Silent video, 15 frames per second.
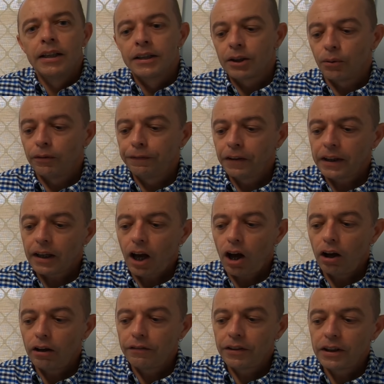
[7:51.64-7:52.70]
So we'll flick
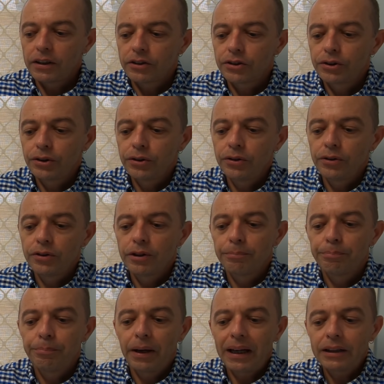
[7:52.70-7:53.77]
over to the
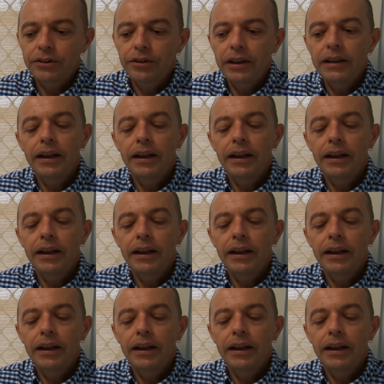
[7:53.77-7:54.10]
battery.